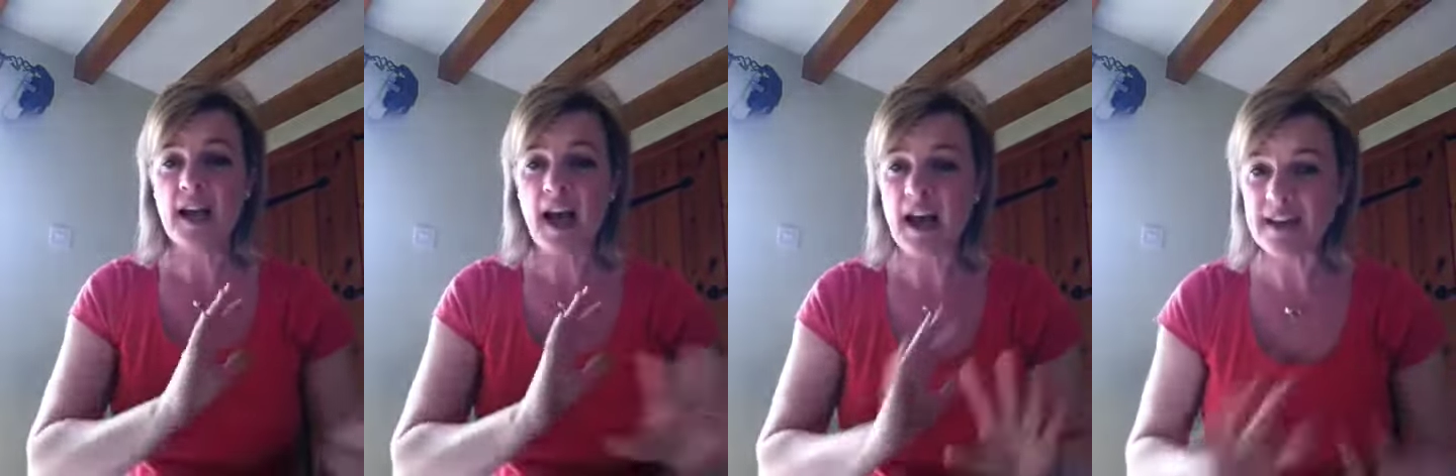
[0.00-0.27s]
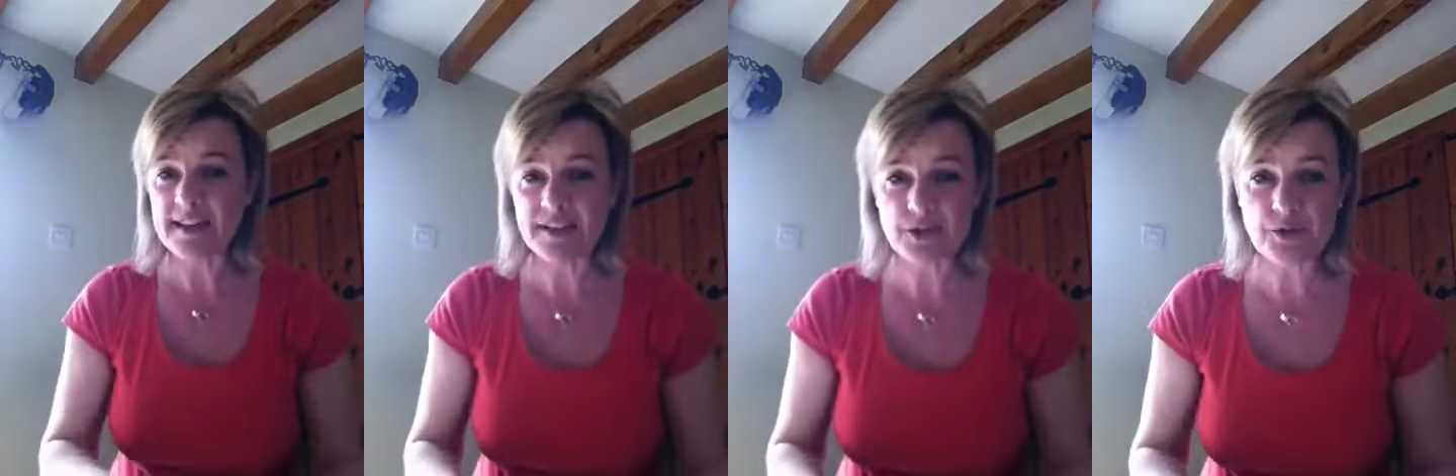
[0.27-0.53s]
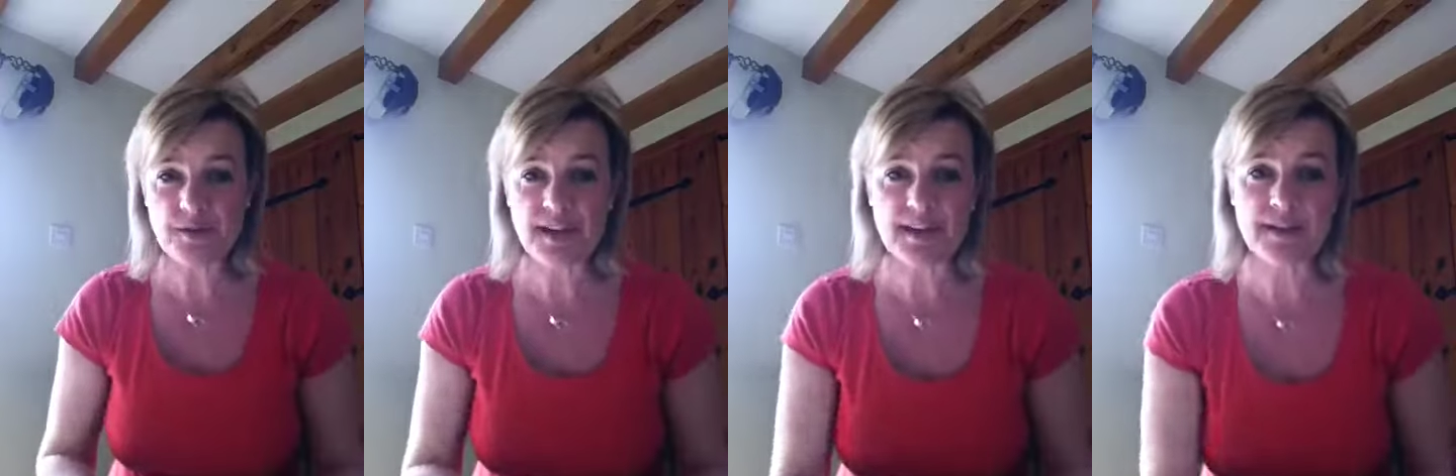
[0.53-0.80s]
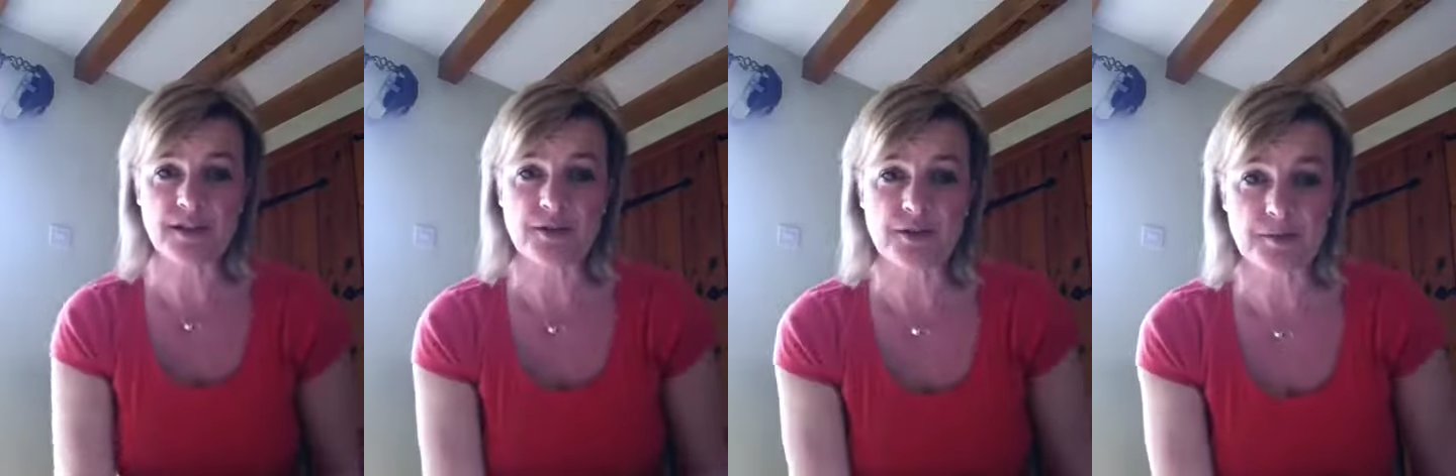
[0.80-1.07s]
I do need
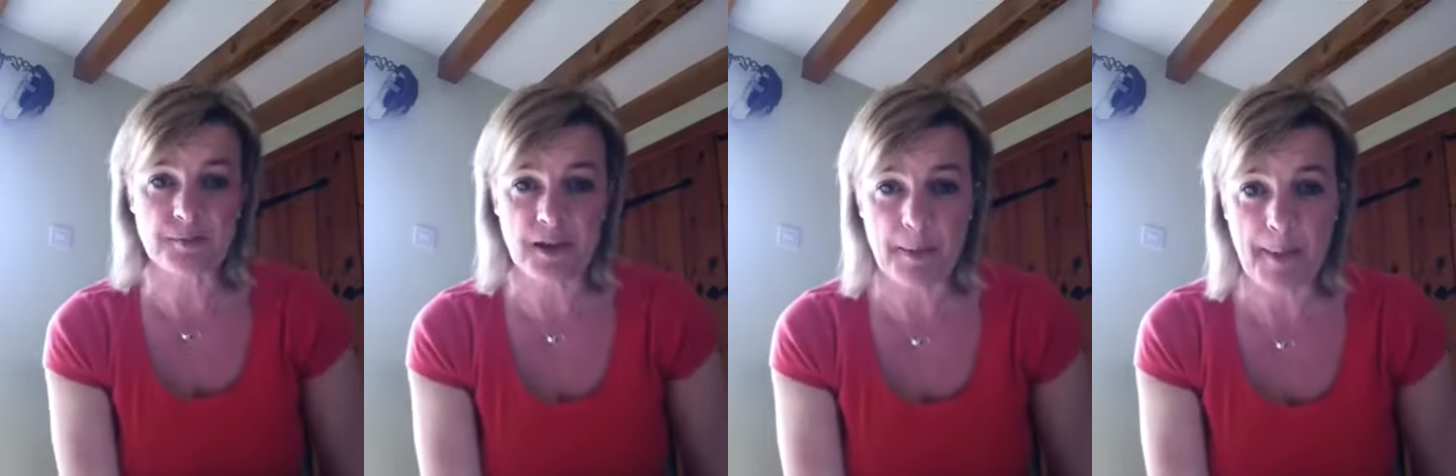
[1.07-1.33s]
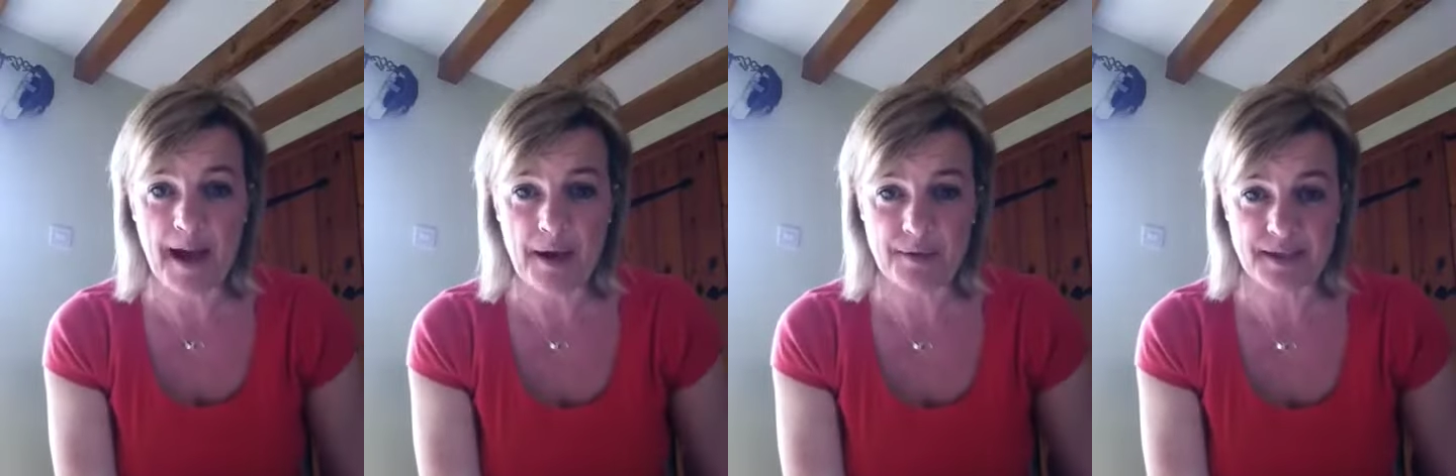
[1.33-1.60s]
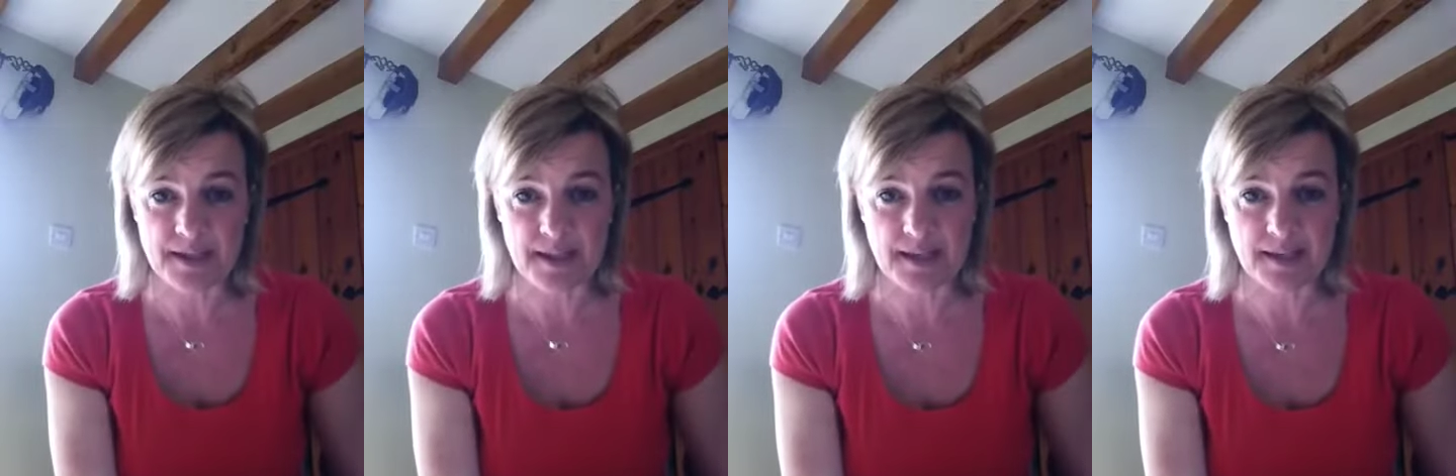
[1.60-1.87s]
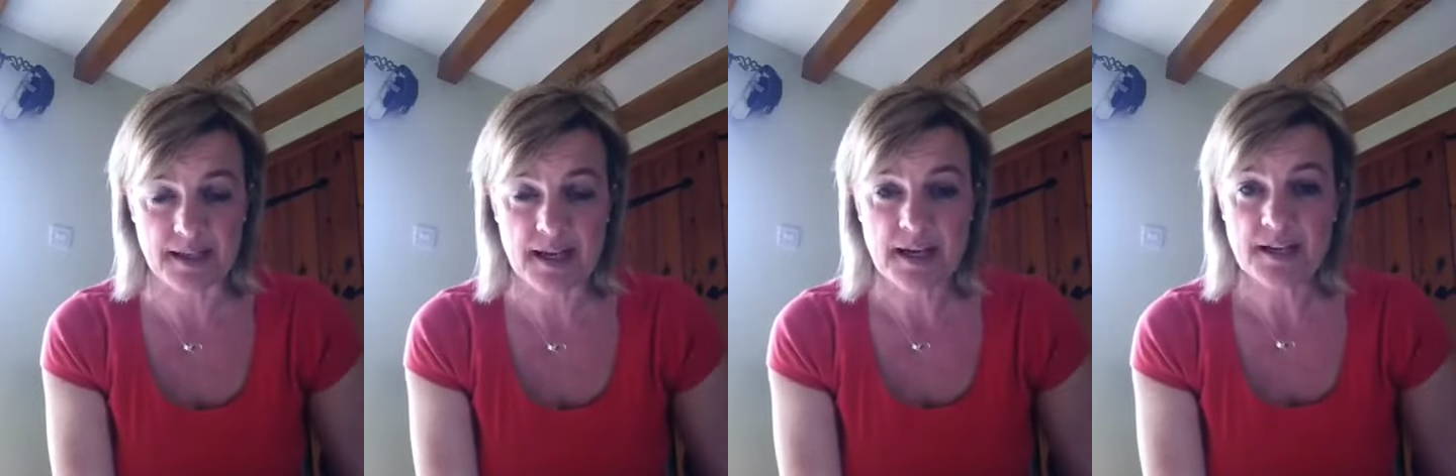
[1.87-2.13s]
to do something about it.